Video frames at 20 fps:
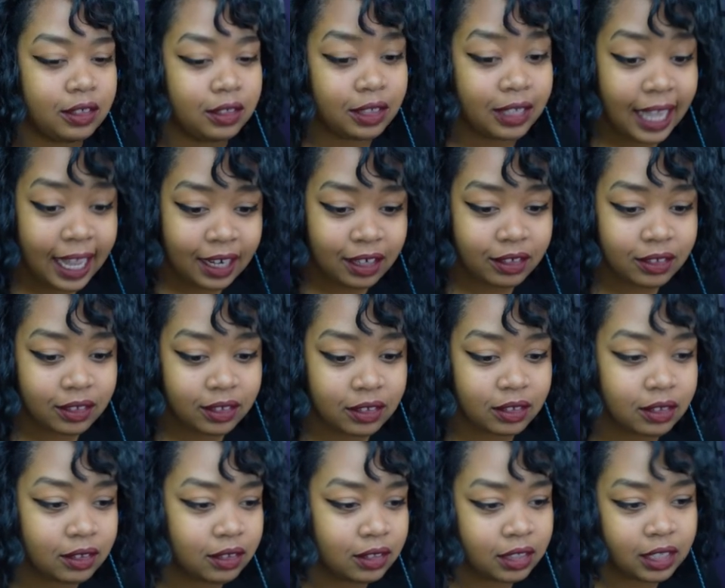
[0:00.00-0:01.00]
Ladders
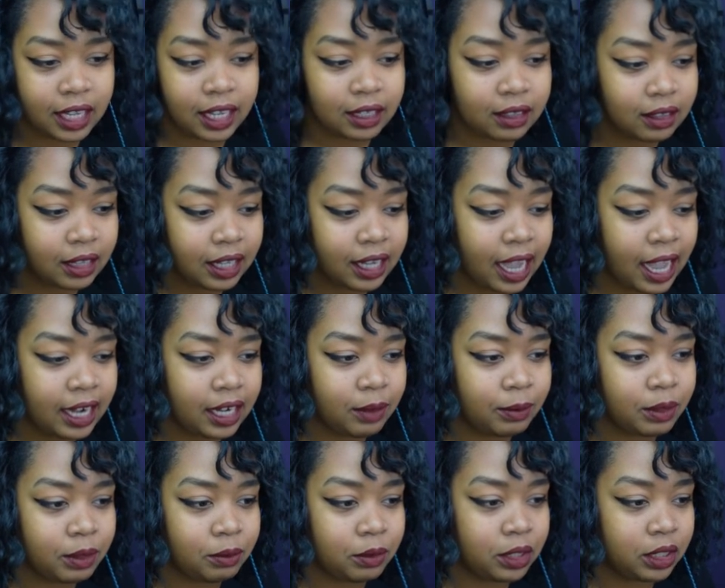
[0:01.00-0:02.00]
are to get like
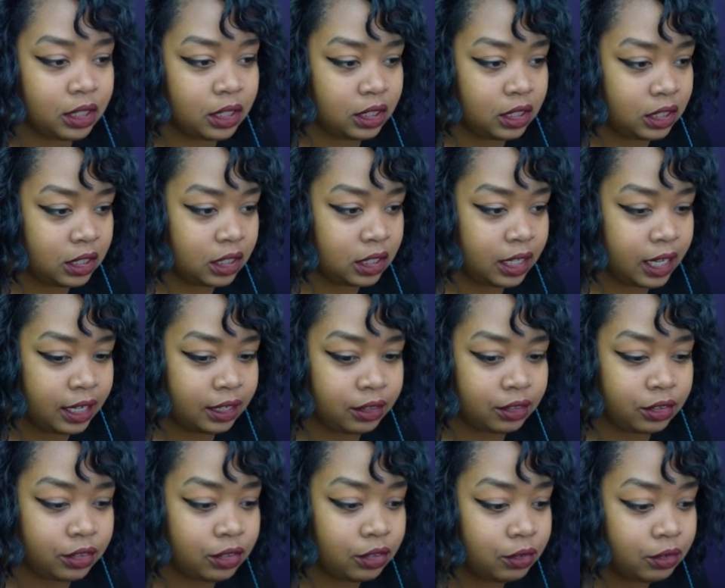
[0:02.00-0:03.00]
anywhere. We're gonna need a
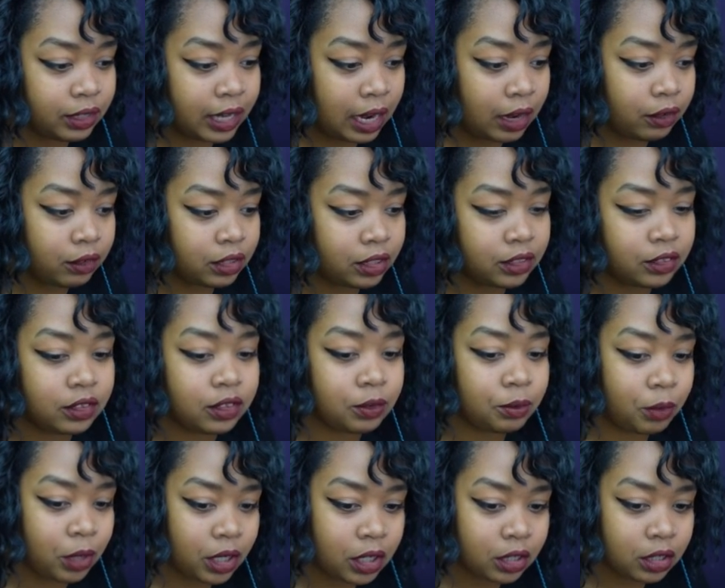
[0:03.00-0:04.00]
ladder to go down into the
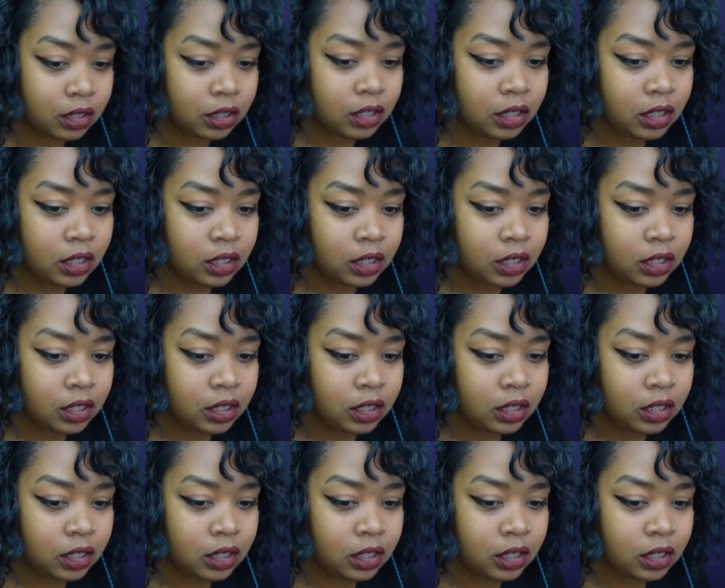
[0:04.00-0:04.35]
water.